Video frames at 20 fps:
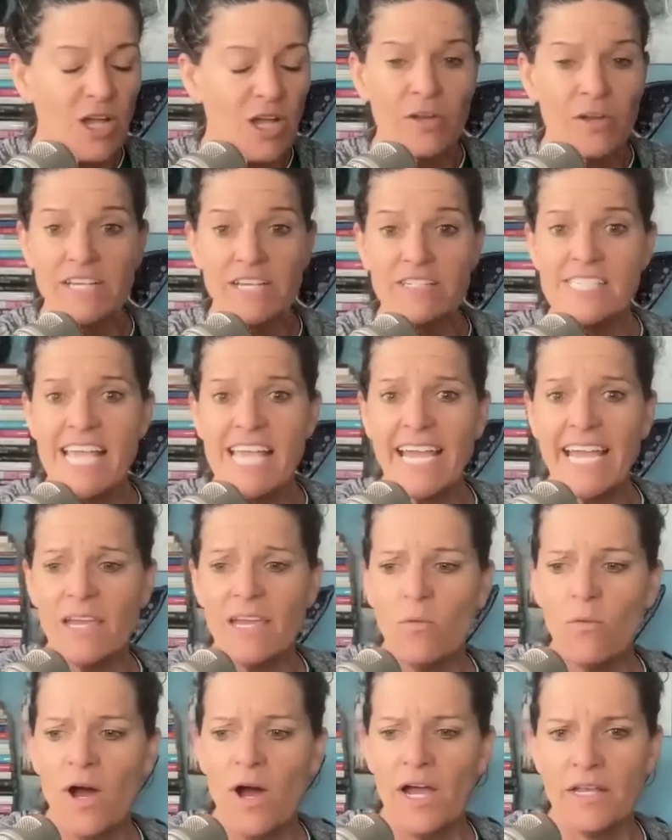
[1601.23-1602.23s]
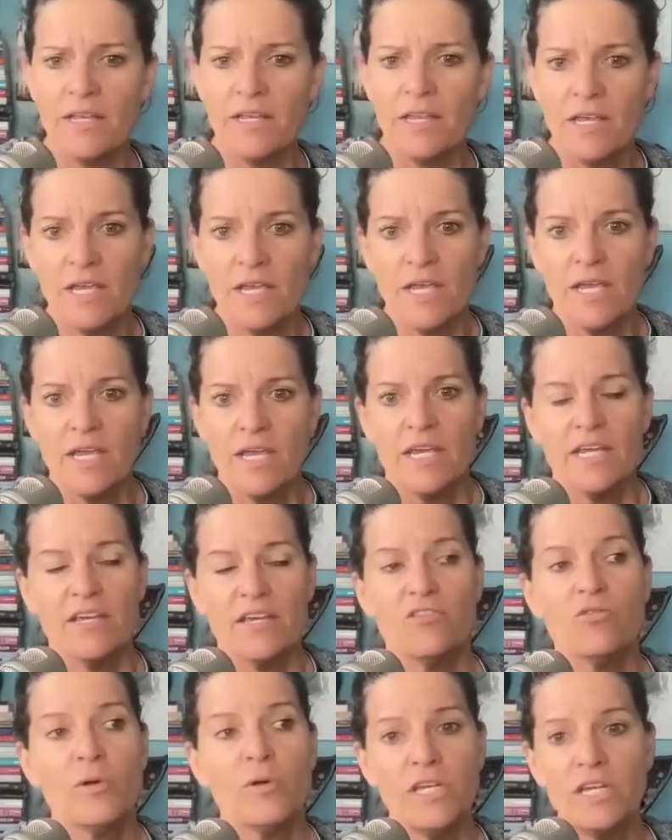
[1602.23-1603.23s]
Okay, second one
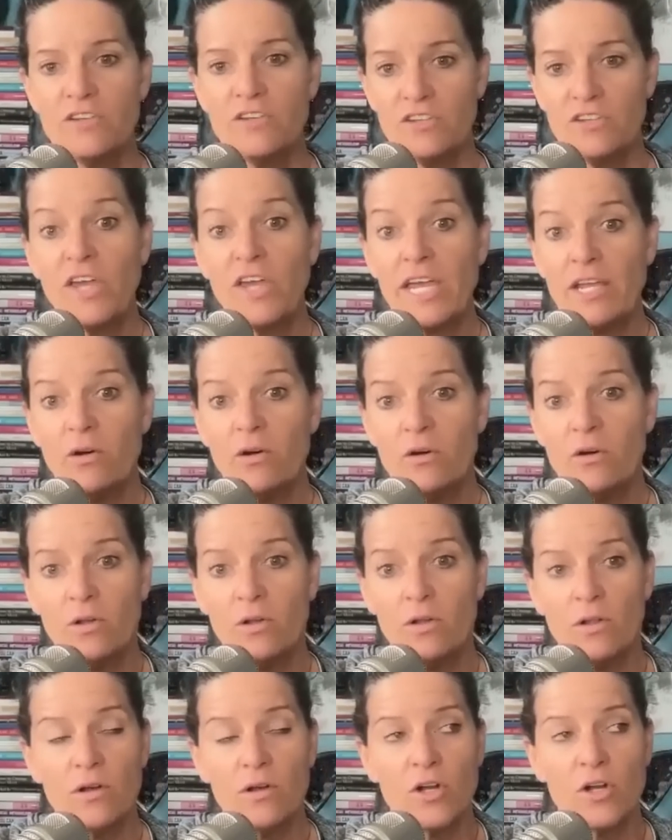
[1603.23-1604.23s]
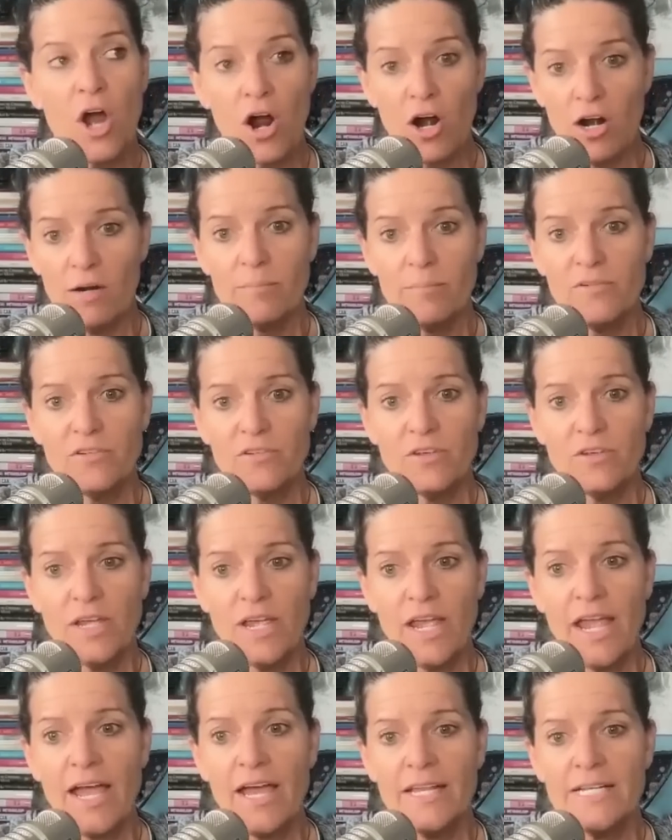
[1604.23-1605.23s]
is we need to cycle carbs.
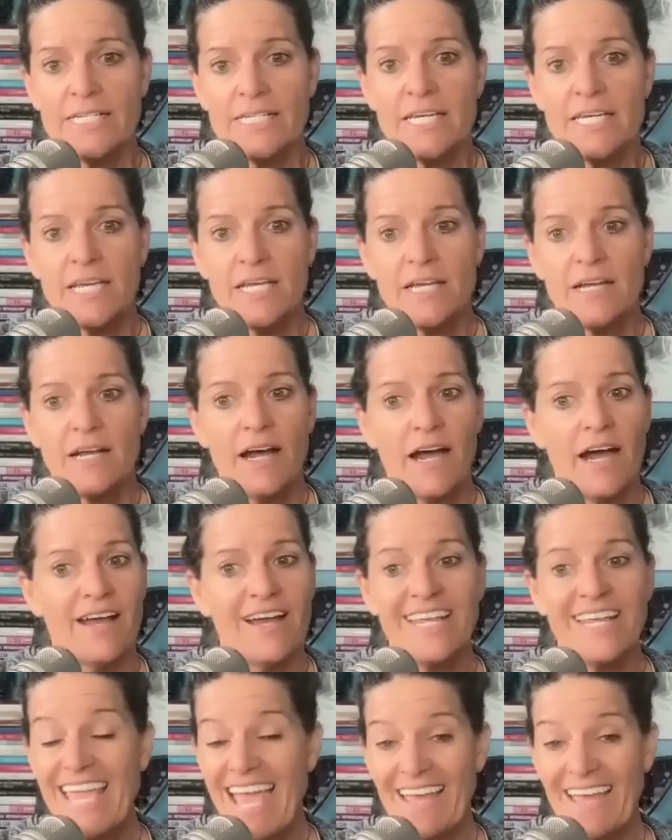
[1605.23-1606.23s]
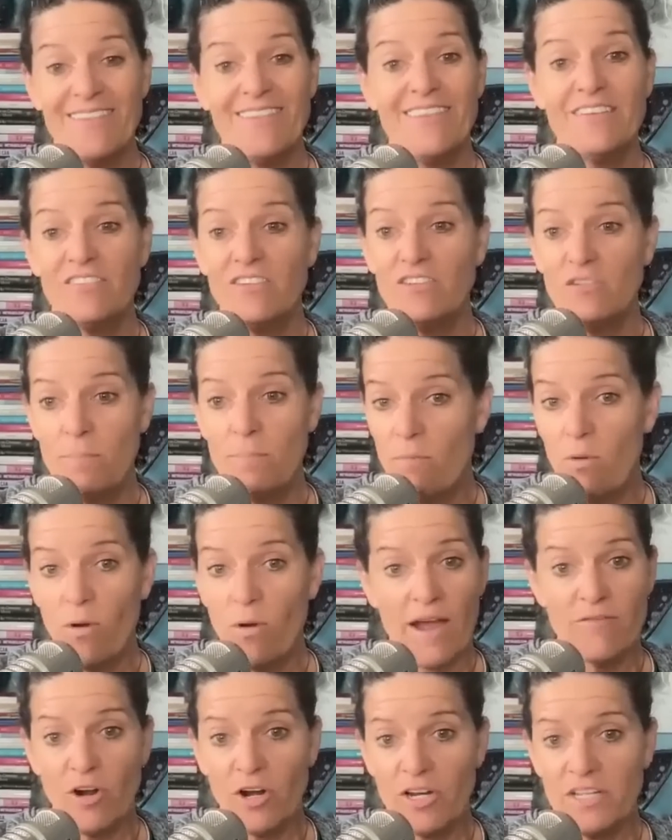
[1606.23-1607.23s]
And uh, again, this is,
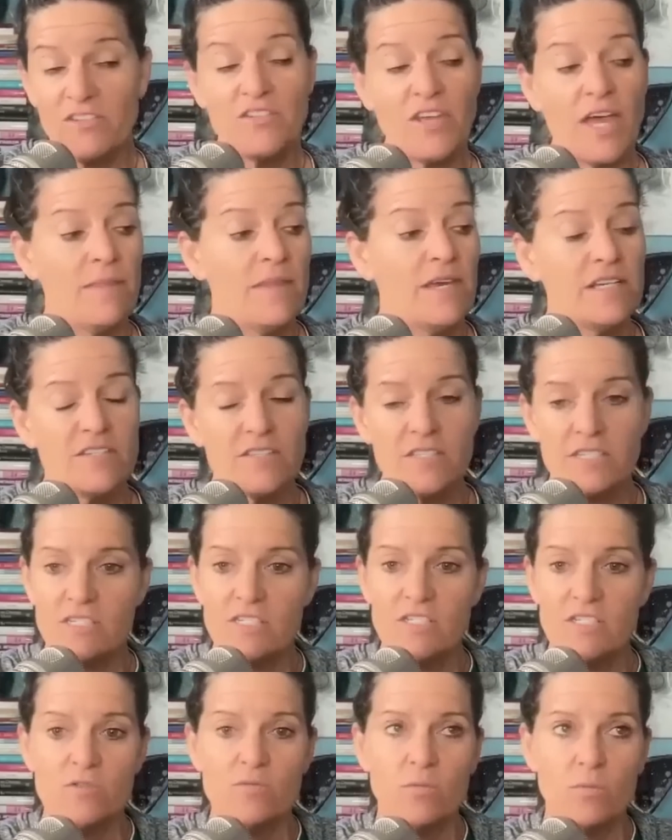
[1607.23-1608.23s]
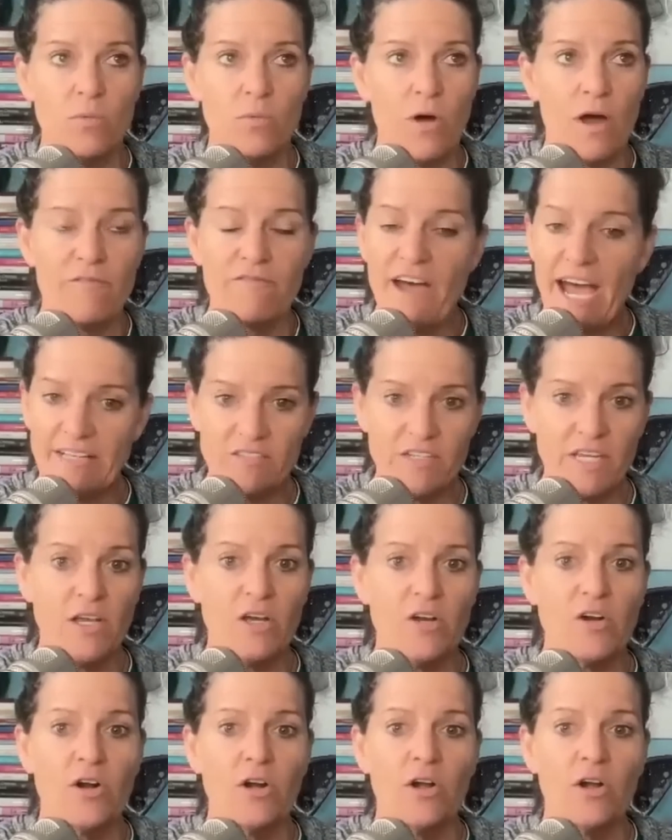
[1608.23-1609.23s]
I've already said this. This is a fast
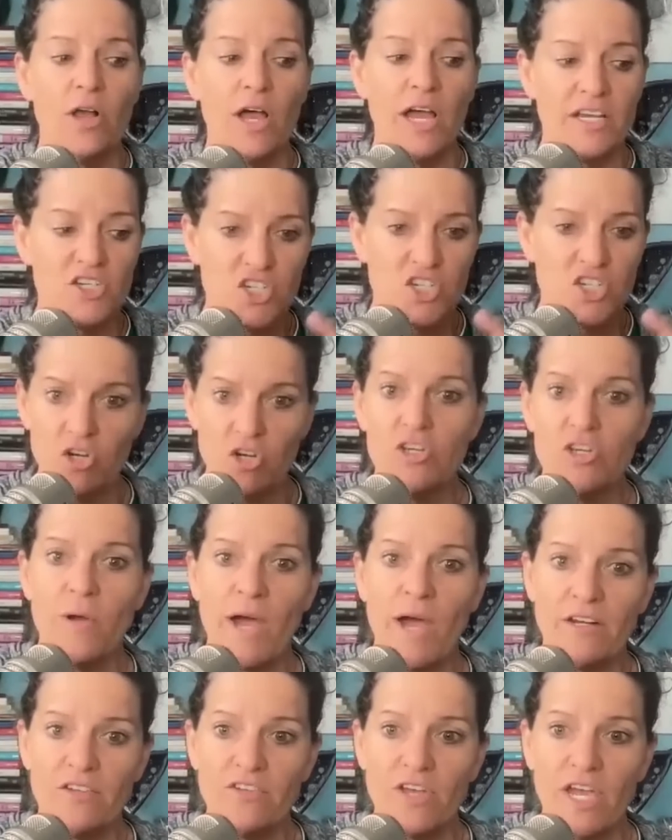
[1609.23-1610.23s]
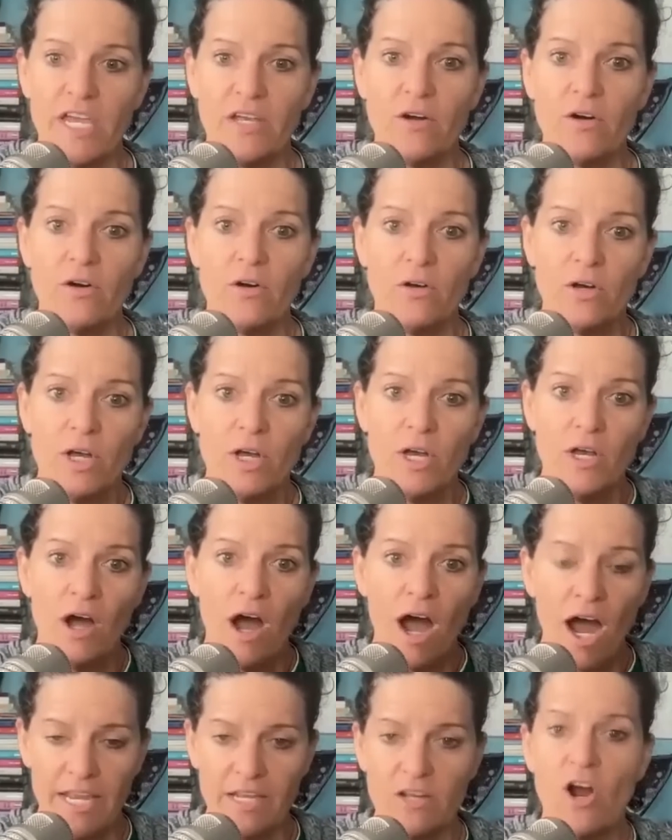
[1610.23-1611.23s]
cycle girl. I show you how to cycle
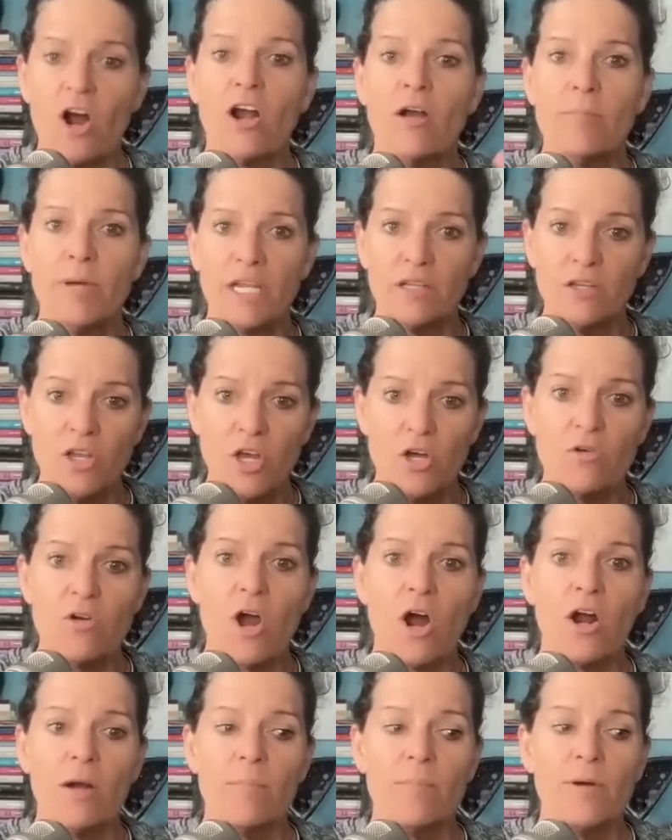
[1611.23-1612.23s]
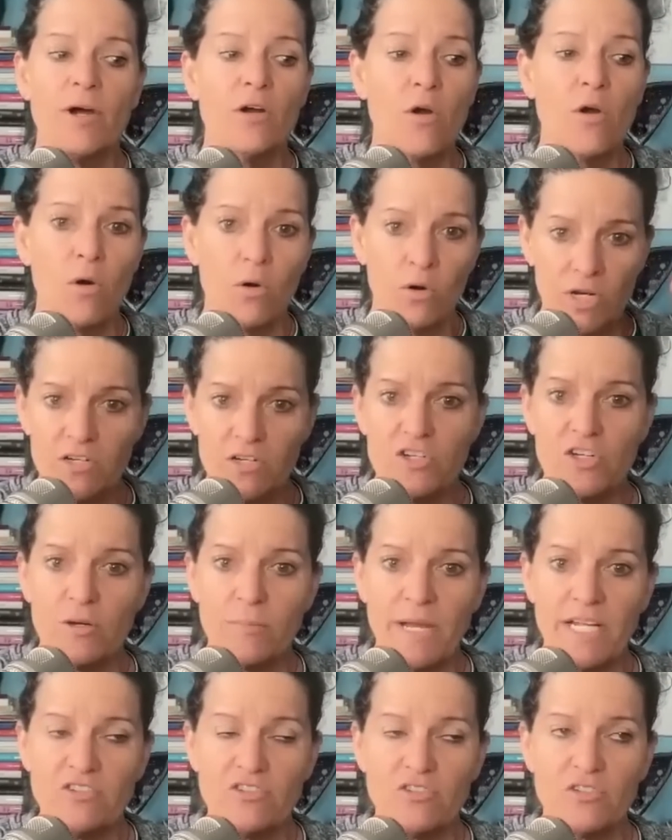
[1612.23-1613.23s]
high carb and low carb according to your
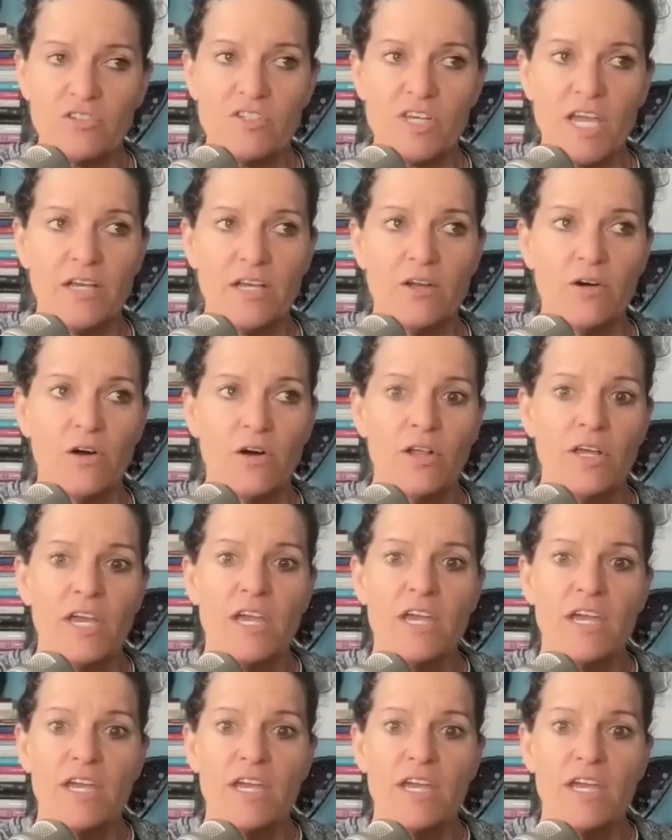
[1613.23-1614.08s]
menstrual cycle.